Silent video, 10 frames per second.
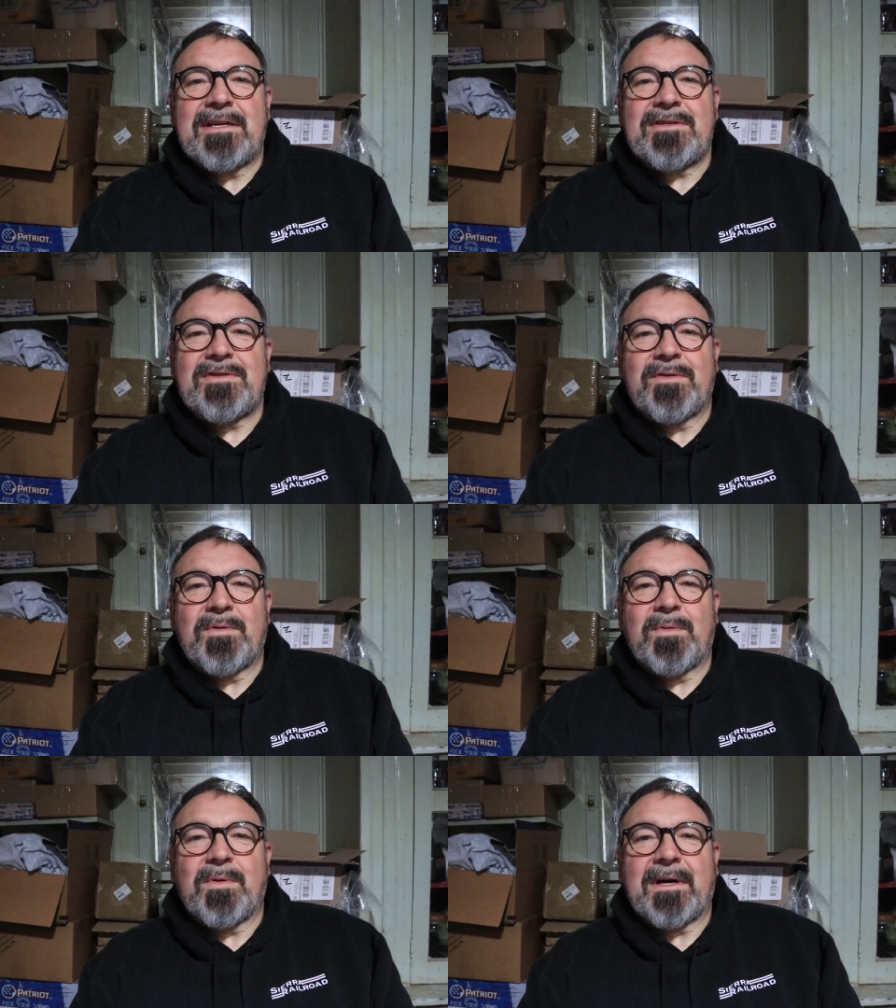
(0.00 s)
it
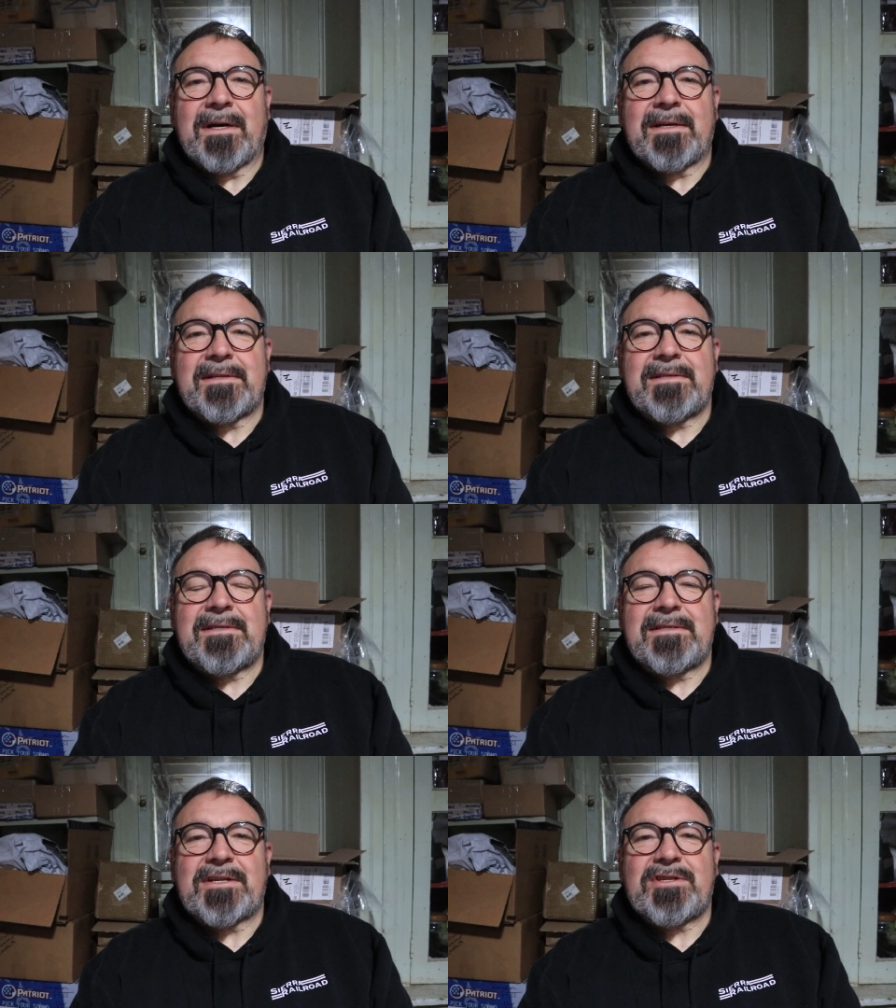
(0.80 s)
to uh,
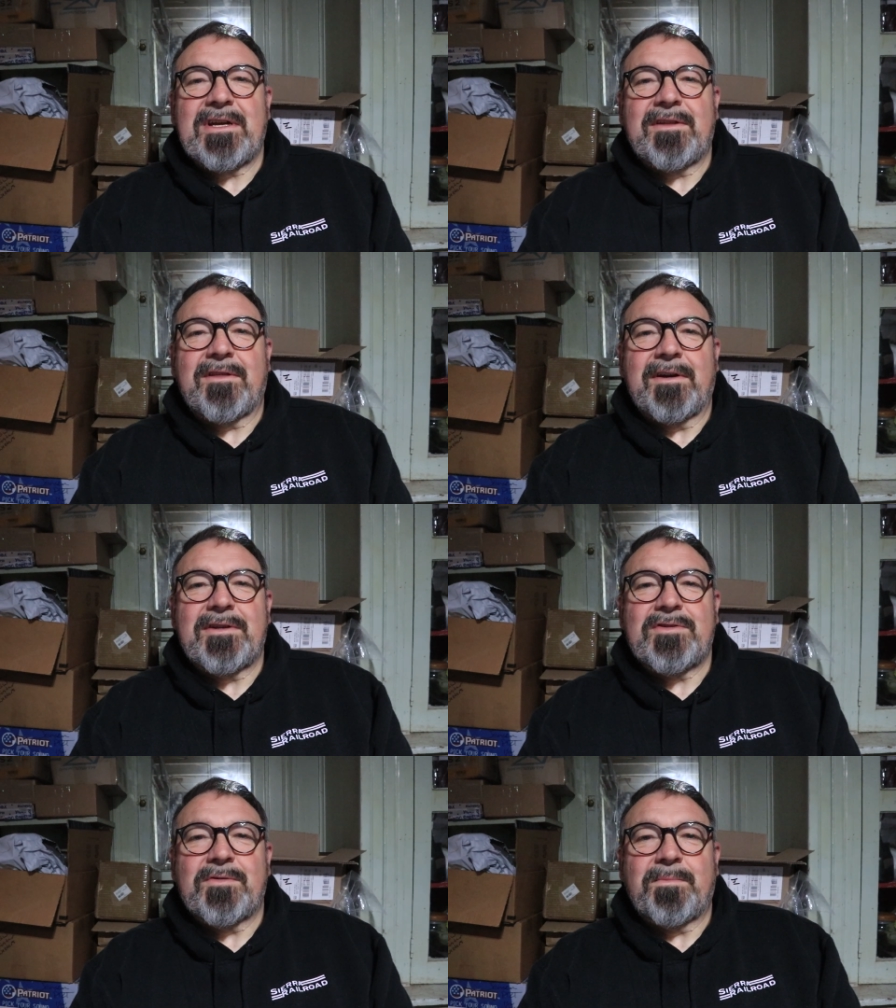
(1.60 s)

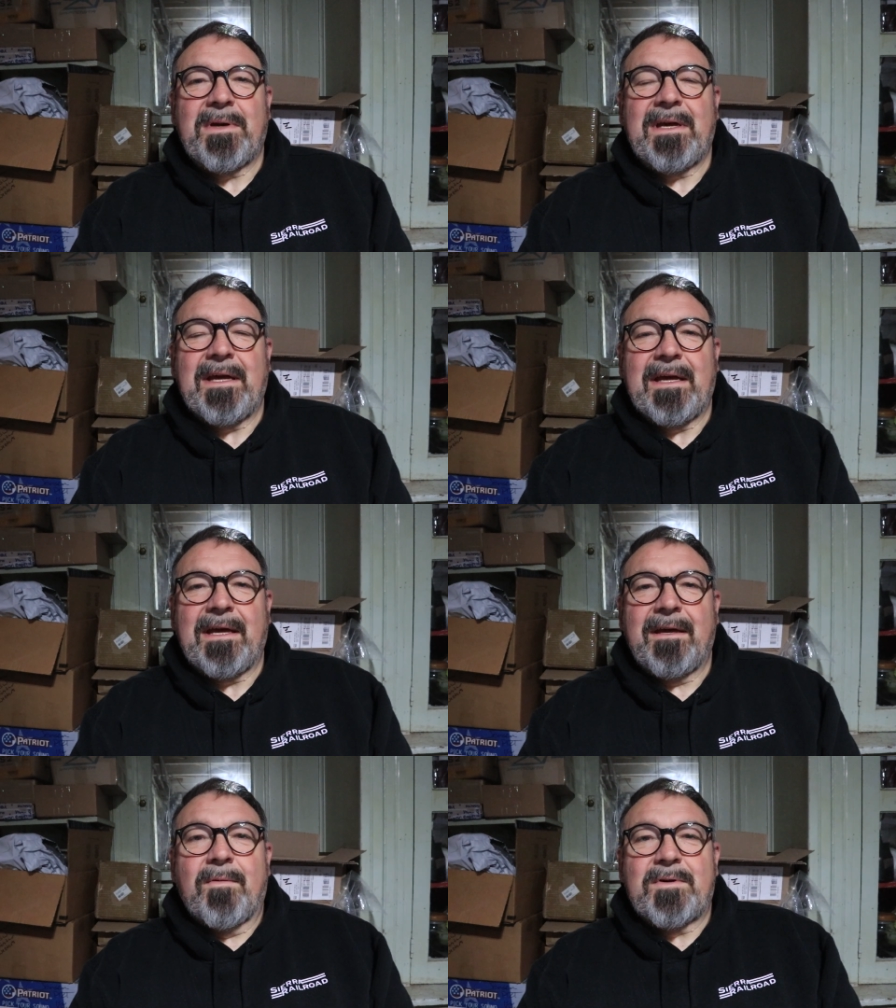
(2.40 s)
6J32P,